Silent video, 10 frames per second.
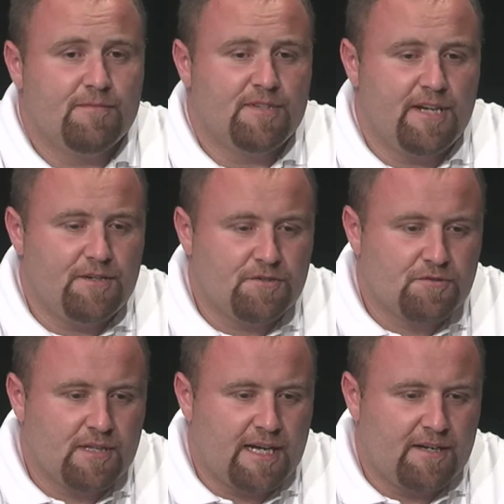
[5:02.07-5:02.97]
the
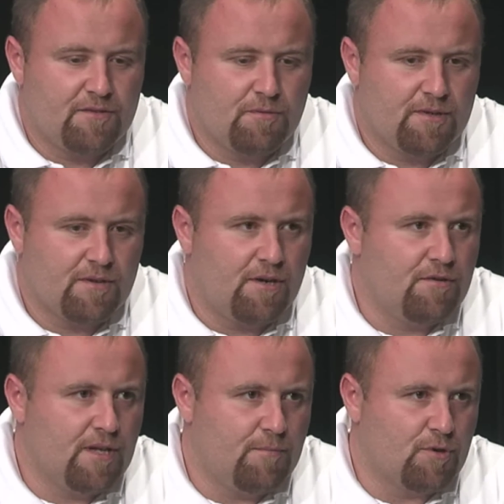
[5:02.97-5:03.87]
teachers realized there wasn't a
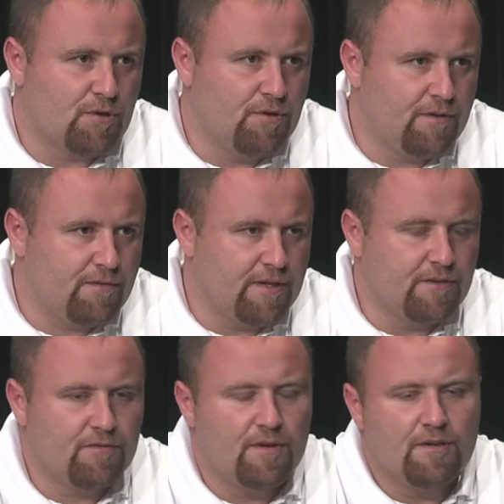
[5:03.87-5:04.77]
whole lot more going for
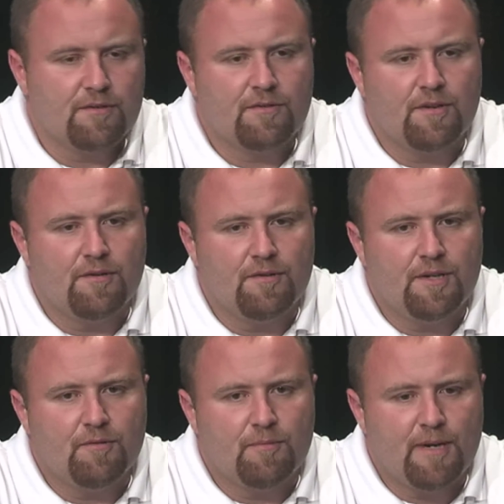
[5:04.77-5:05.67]
these folks. So
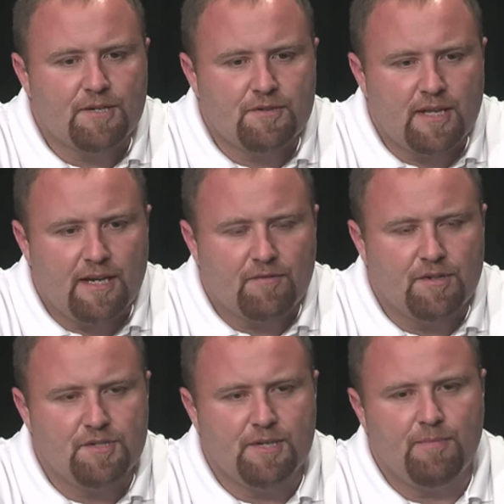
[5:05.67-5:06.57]
you want to make sure they have
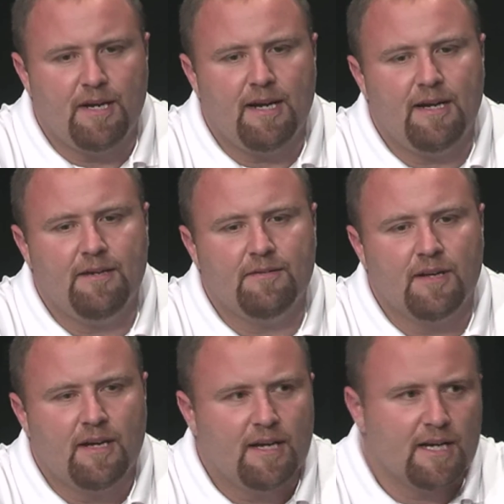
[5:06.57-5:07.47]
good
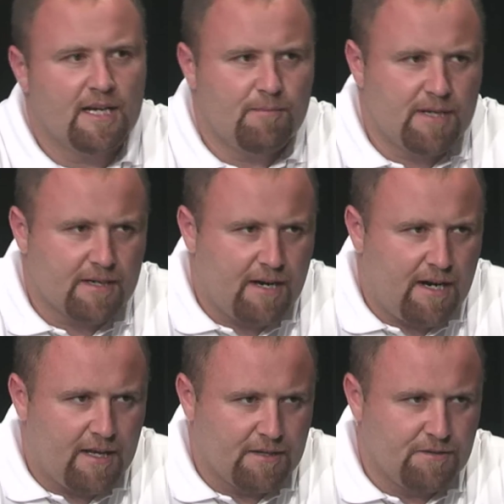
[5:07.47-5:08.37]
GPAs, get them into
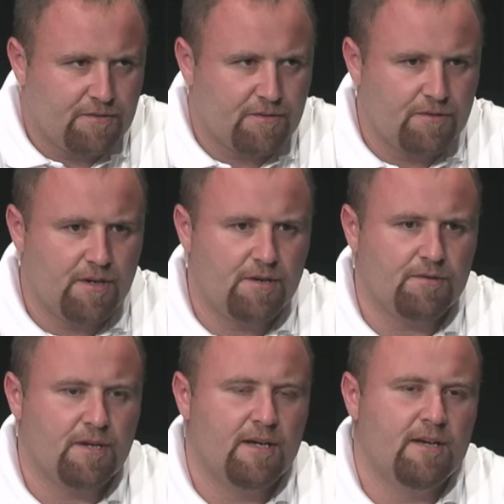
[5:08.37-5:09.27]
colleges. So
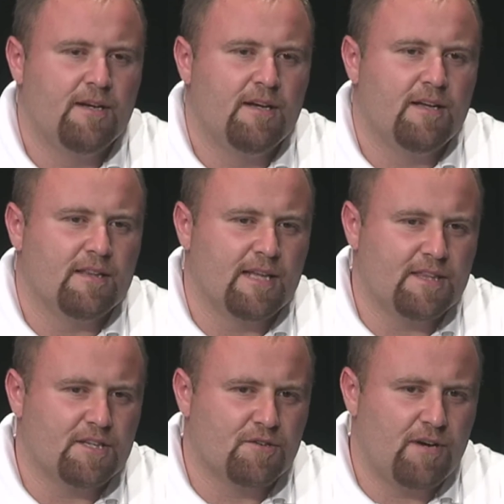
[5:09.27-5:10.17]
don't
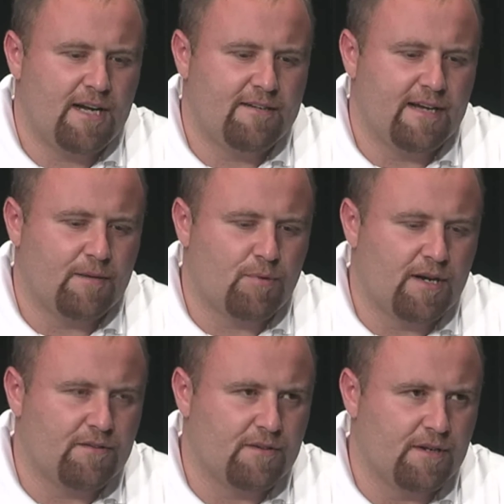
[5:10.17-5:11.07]
let the grade take
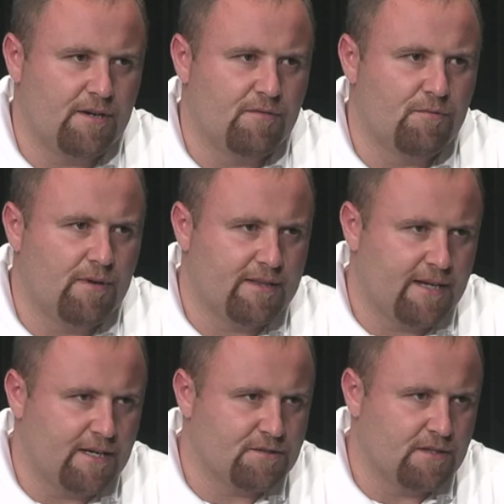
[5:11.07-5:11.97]
precedent over what
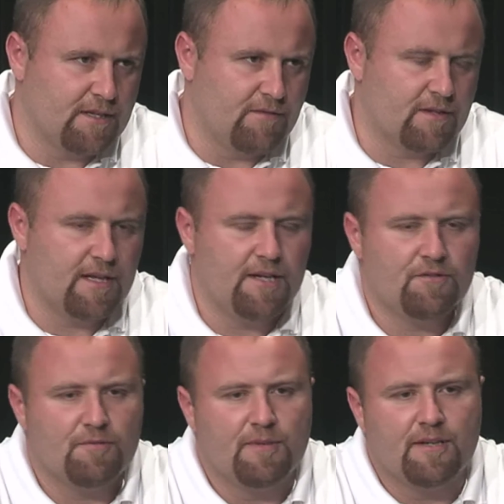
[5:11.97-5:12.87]
they actually leave the
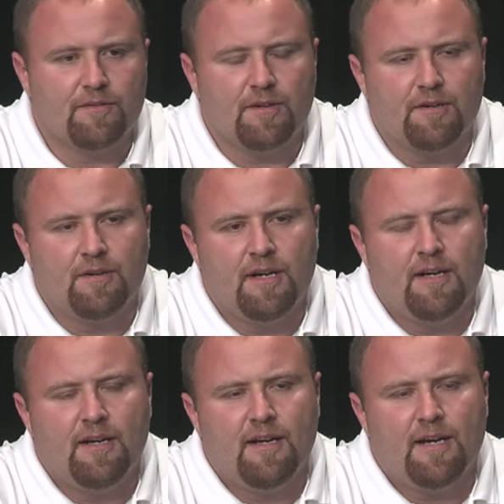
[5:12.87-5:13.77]
classroom in. So
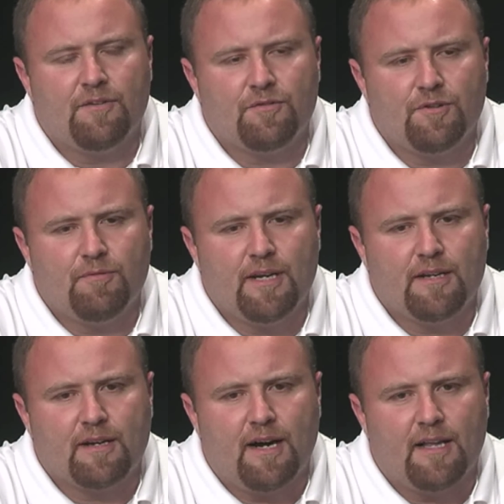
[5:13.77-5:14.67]
I sort of went
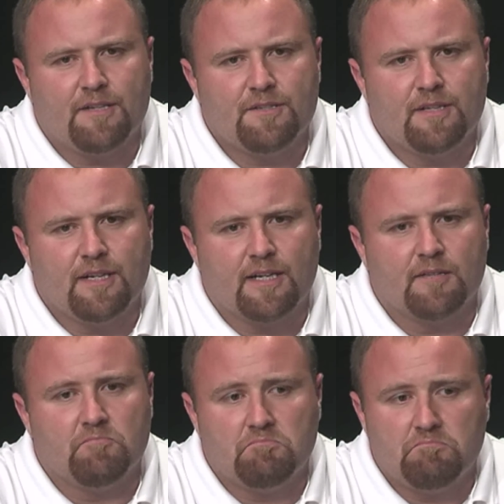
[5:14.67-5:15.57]
into college
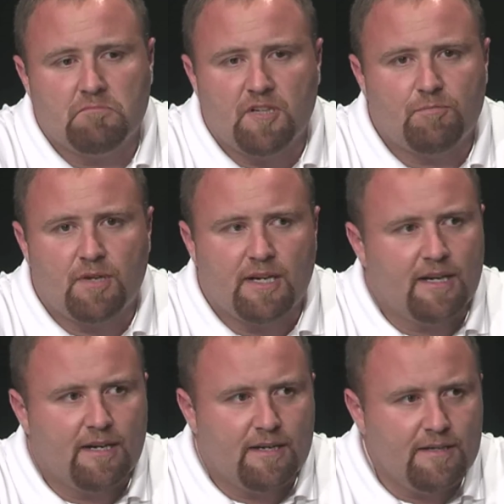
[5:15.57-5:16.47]
thinking that's probably
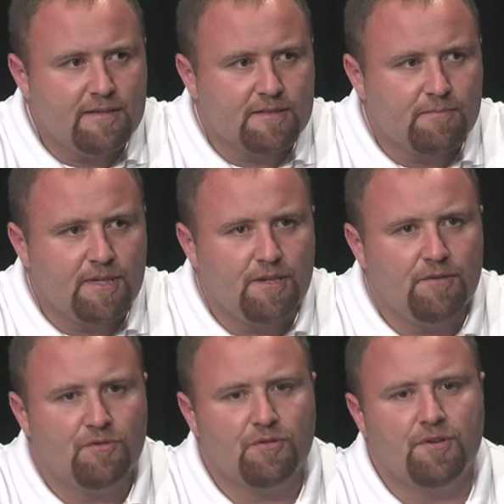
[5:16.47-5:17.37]
how it is. I mean,
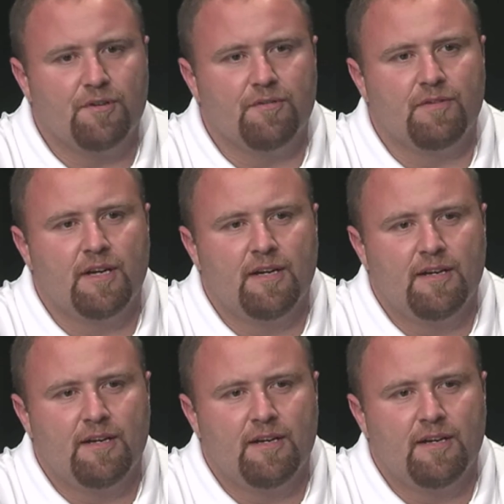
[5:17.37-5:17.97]
you sort of,